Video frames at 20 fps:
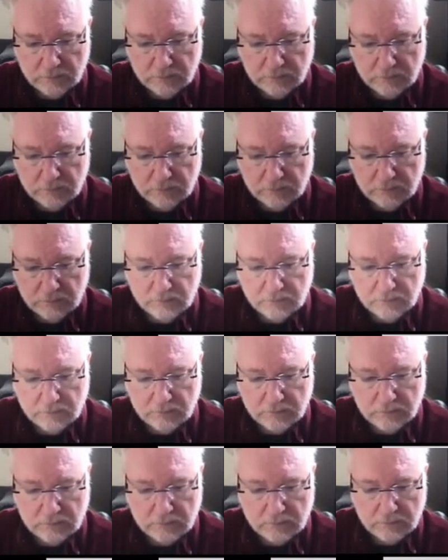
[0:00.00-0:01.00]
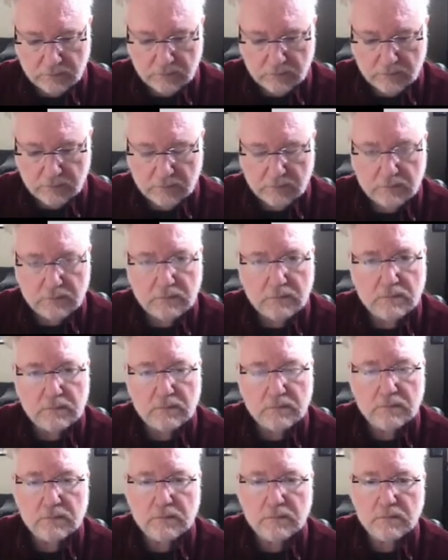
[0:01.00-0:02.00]

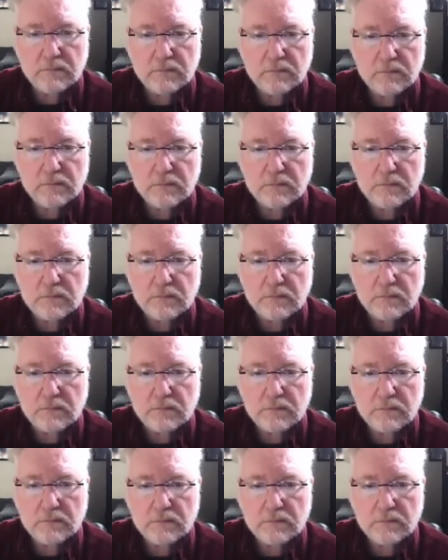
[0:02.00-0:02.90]
[no speech]